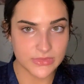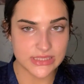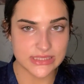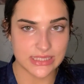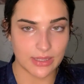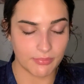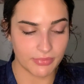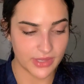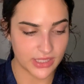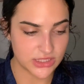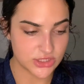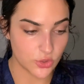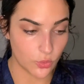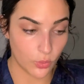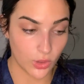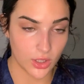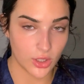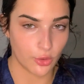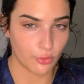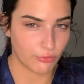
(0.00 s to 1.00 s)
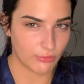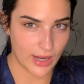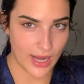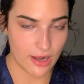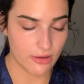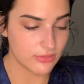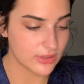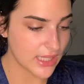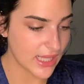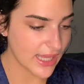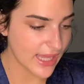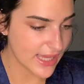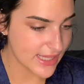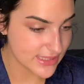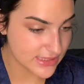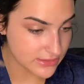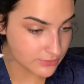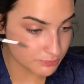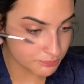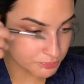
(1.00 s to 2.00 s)
something to work around, I
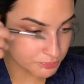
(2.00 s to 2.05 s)
guess.